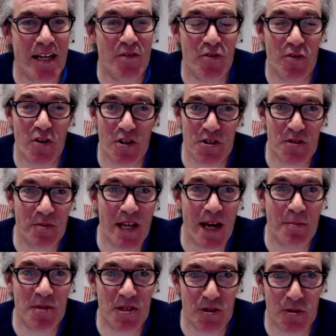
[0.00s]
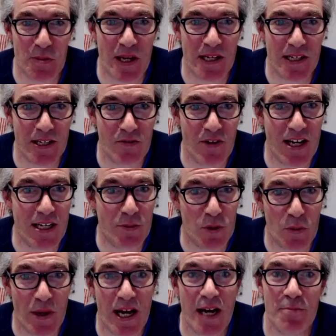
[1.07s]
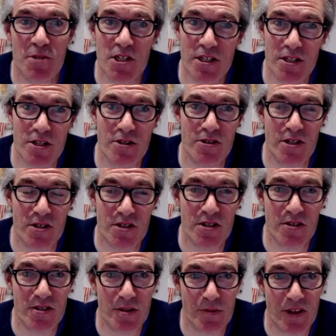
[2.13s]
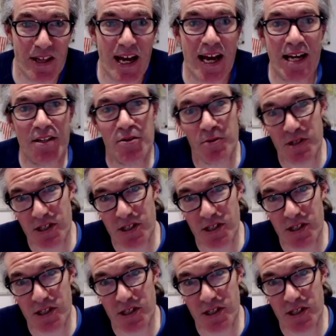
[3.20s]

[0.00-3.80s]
If you've got some capital spending available, perhaps you can use it to do some of that,